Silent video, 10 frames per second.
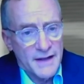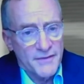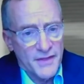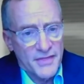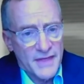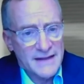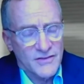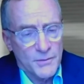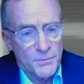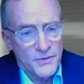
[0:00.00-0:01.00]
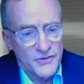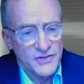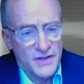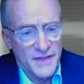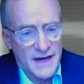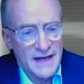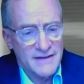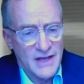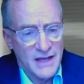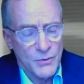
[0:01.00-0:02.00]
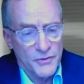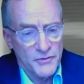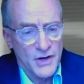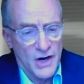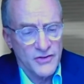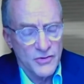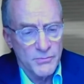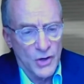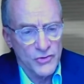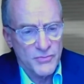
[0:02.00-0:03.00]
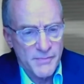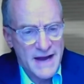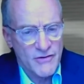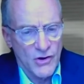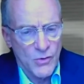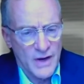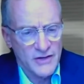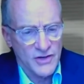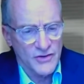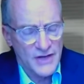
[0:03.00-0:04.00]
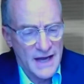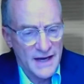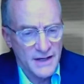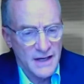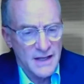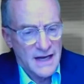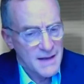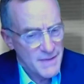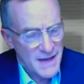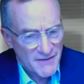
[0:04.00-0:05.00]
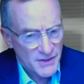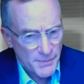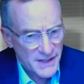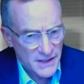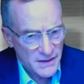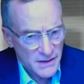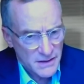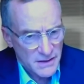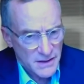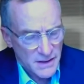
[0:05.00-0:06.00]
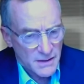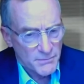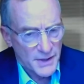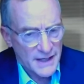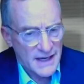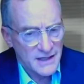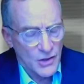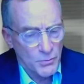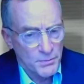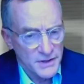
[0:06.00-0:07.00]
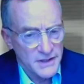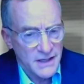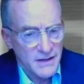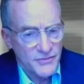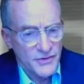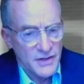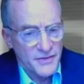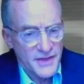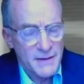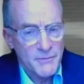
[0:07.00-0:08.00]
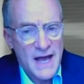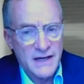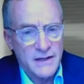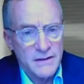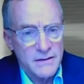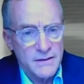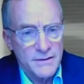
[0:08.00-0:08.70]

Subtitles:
And that's the position that I take with regard to most macro questions. I may have an opinion, but I don't believe that I'm right.